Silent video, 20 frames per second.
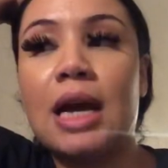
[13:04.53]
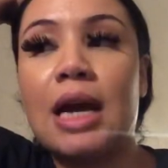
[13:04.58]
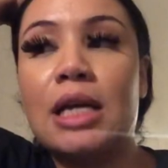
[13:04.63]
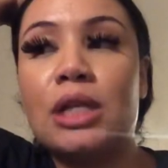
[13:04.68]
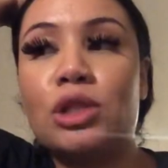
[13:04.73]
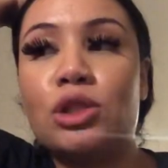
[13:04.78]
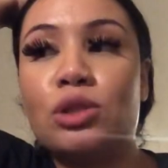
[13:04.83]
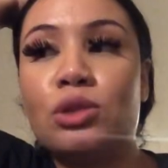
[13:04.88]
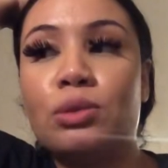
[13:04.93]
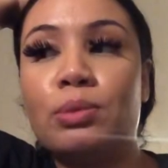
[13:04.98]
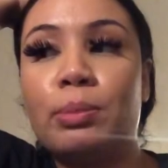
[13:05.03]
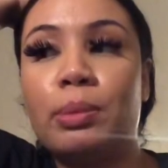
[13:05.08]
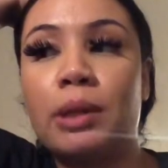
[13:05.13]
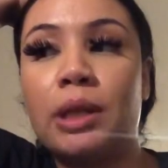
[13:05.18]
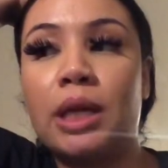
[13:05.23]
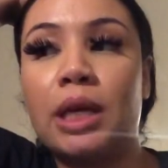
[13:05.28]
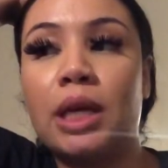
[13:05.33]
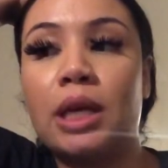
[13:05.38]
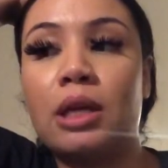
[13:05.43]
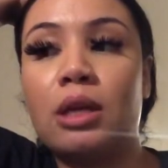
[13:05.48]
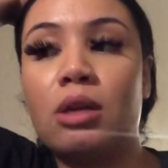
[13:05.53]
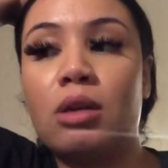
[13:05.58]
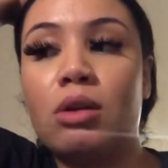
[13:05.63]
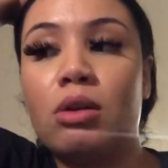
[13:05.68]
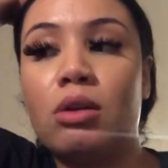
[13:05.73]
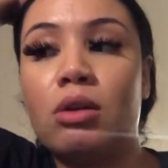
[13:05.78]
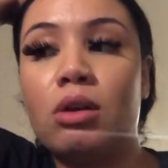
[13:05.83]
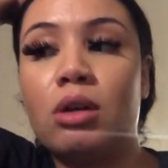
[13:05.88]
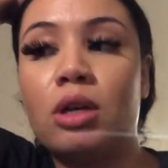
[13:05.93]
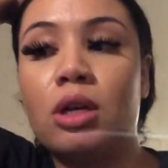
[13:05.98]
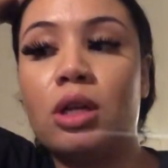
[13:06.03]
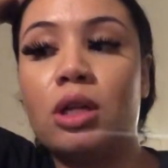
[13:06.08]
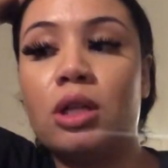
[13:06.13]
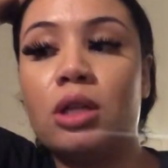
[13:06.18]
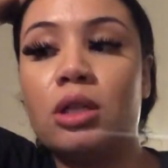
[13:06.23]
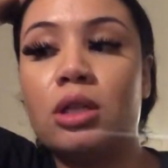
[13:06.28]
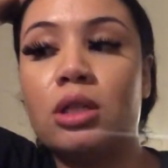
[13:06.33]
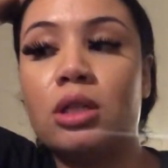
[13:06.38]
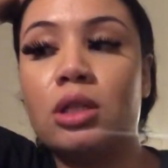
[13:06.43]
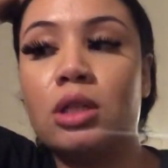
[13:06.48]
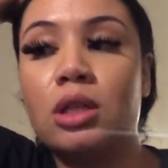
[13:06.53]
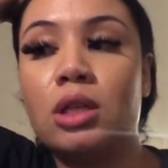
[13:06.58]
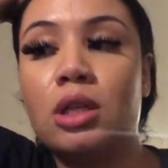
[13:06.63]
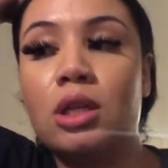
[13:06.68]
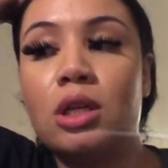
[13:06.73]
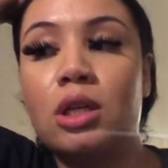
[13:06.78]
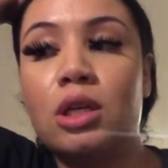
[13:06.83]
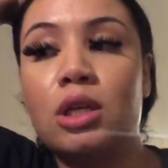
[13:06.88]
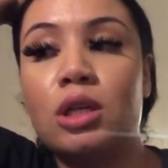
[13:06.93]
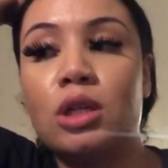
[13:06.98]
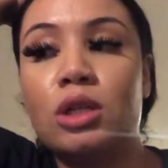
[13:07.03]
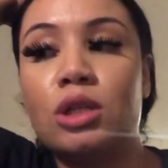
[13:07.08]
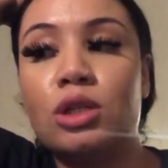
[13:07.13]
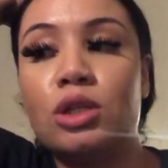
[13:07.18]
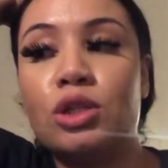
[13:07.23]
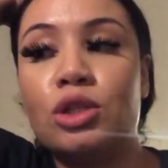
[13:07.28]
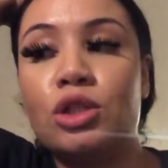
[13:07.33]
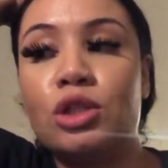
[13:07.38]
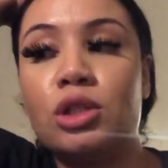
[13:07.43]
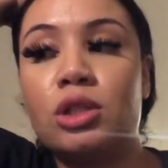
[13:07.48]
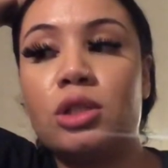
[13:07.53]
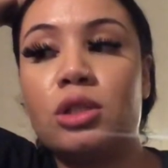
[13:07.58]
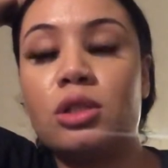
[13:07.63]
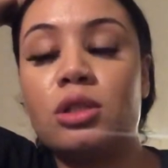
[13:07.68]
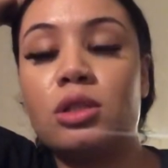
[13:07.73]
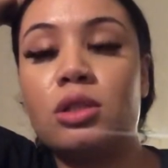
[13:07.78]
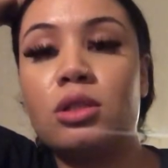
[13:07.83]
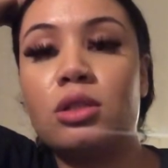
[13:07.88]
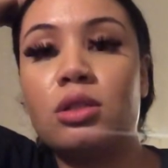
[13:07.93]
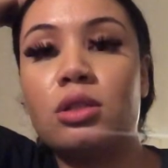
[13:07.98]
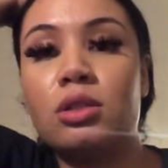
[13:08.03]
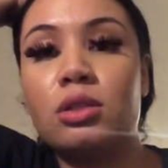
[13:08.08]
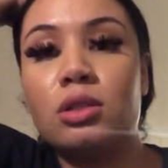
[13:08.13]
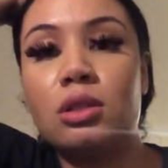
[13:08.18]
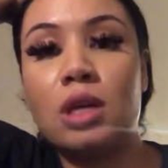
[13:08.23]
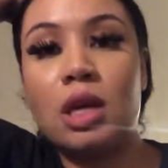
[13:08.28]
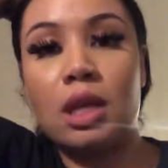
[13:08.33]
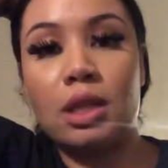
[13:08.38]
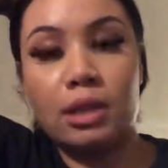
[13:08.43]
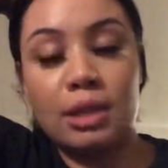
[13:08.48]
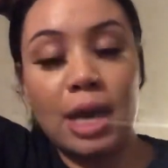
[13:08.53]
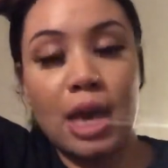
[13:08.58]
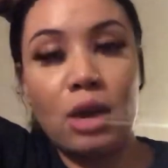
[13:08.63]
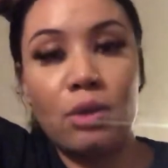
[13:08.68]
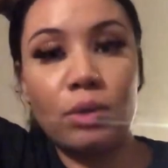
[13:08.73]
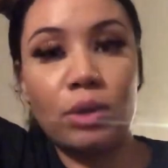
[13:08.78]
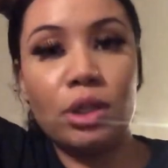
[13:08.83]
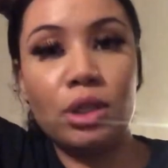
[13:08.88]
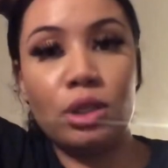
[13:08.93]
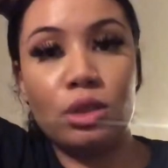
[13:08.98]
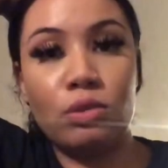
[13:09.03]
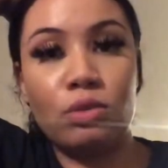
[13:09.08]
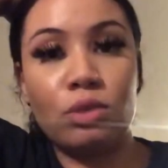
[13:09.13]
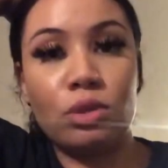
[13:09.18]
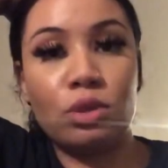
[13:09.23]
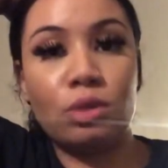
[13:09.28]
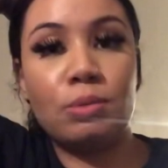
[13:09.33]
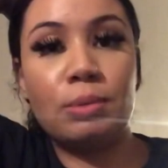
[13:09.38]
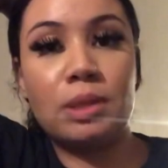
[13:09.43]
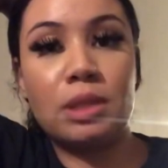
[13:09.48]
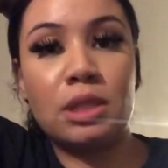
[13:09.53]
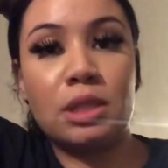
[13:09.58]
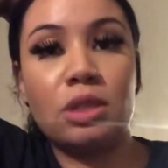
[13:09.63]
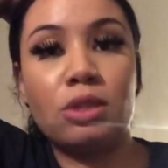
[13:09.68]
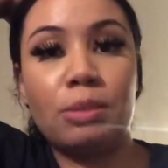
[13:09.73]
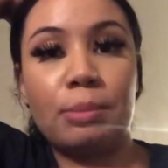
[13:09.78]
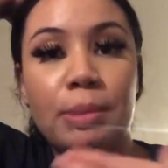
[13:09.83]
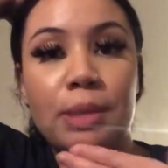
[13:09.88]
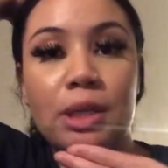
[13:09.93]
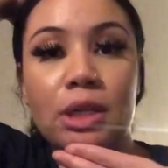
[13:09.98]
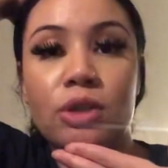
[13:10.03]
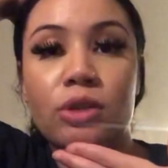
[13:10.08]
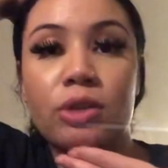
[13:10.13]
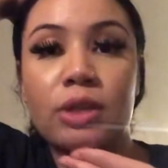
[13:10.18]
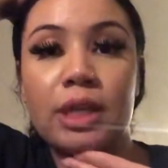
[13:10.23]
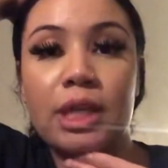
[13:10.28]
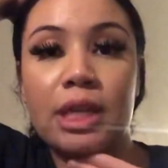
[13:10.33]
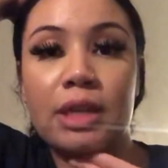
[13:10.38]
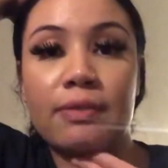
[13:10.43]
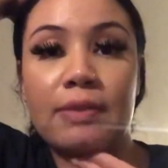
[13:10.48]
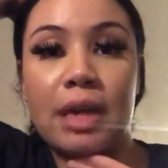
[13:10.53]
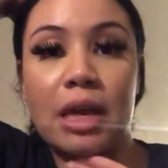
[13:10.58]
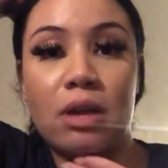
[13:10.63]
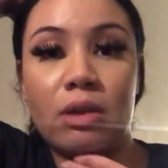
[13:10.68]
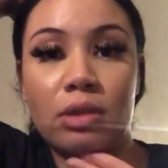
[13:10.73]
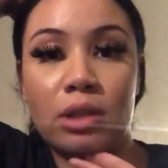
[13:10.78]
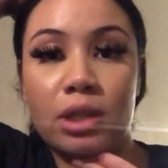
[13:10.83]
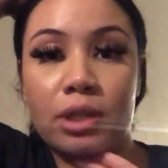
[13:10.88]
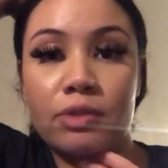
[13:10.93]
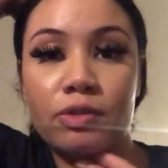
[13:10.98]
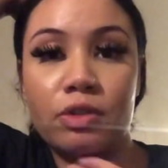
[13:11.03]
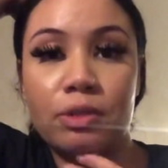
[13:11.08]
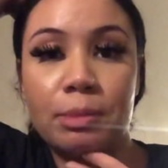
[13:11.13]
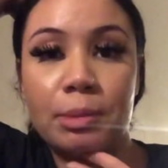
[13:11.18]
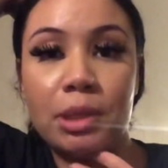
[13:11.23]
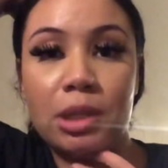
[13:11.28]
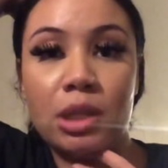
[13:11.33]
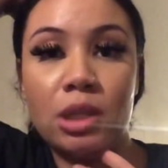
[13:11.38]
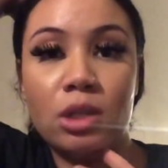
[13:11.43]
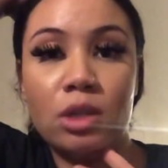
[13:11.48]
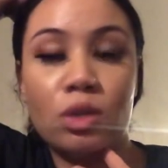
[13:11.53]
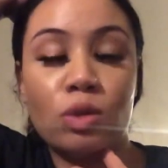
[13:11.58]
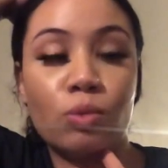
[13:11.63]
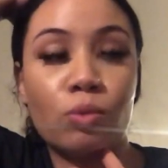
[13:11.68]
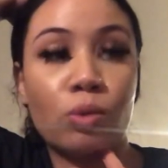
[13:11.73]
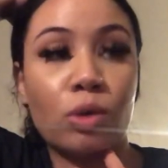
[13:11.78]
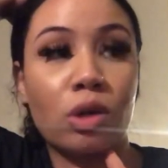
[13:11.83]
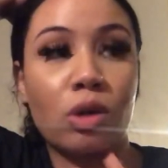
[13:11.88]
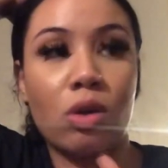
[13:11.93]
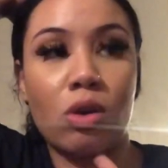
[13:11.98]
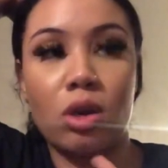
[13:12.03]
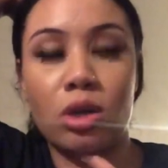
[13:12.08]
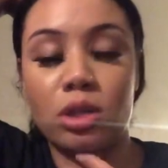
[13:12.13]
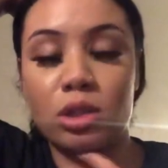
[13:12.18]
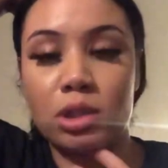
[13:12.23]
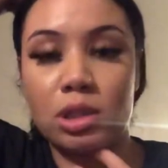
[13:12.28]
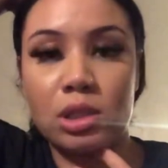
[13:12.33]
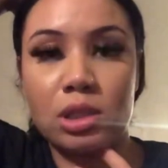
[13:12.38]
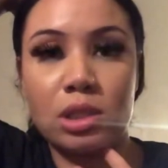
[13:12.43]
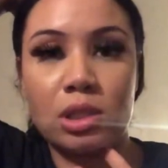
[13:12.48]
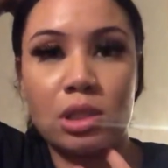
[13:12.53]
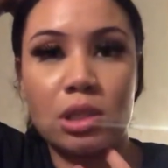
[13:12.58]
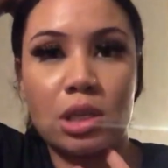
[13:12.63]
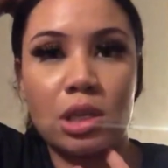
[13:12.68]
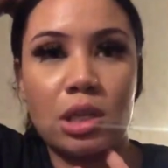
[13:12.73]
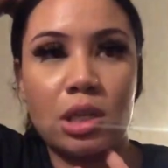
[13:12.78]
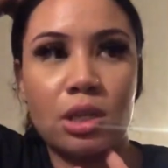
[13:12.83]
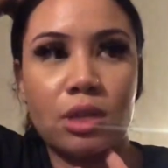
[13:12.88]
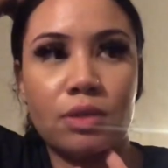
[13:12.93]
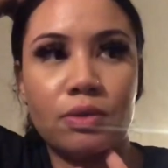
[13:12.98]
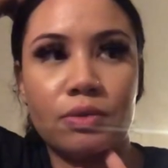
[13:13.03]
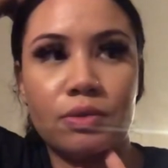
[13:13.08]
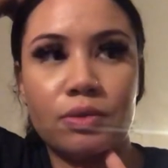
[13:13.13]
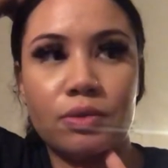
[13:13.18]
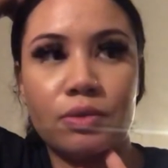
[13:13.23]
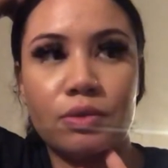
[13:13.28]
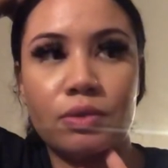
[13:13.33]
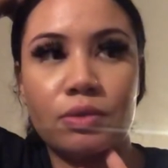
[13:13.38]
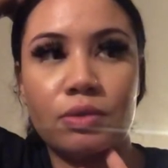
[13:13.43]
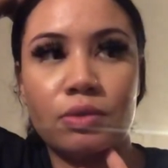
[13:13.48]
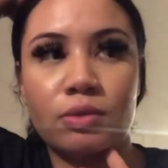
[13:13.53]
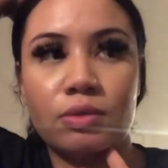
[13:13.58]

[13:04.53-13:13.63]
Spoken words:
I do plan on just allowing YouTube to still be a creative outlet for me, regardless of